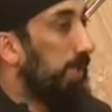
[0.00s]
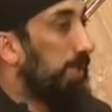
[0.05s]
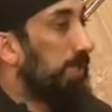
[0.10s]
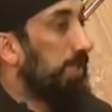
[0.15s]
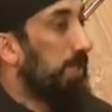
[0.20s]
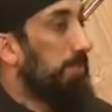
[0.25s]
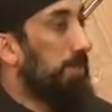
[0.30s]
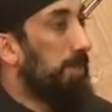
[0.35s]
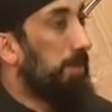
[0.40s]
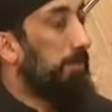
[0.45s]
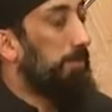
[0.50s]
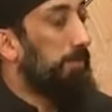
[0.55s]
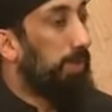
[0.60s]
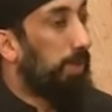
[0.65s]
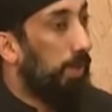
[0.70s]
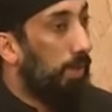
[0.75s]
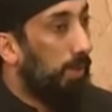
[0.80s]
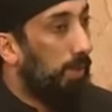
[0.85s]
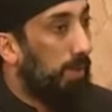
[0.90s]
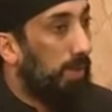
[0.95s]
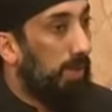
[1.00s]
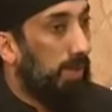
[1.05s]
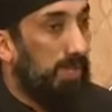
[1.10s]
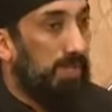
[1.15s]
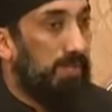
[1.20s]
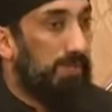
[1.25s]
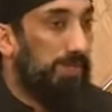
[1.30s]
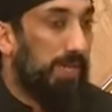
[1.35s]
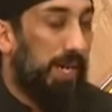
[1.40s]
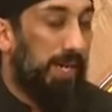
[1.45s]
there's something pure
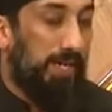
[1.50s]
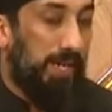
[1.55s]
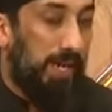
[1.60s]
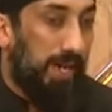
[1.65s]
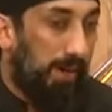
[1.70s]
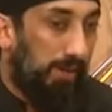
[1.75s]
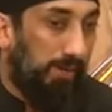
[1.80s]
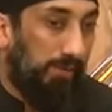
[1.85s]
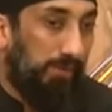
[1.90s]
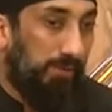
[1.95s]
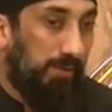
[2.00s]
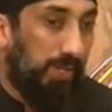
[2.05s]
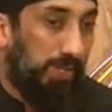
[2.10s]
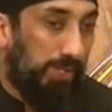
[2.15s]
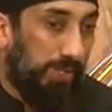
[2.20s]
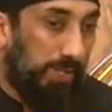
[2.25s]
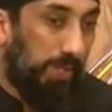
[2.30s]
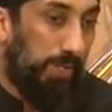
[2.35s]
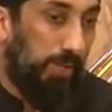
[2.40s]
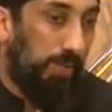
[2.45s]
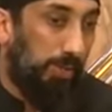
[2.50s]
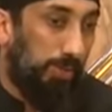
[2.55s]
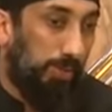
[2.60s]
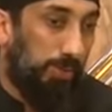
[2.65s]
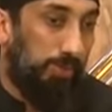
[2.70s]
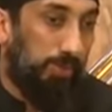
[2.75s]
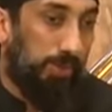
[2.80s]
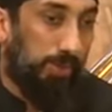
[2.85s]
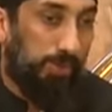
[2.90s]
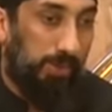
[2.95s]
inside every single
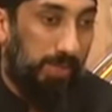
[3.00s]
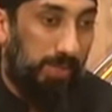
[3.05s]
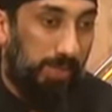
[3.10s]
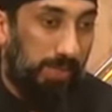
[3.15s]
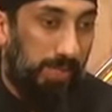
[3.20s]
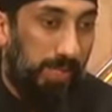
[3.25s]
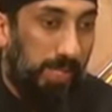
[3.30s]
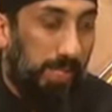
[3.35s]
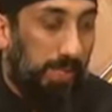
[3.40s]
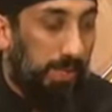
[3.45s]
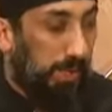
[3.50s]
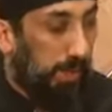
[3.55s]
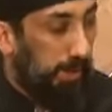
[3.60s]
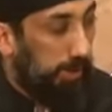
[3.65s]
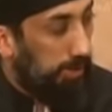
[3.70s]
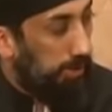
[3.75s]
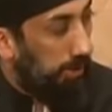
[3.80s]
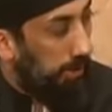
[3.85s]
human being. It's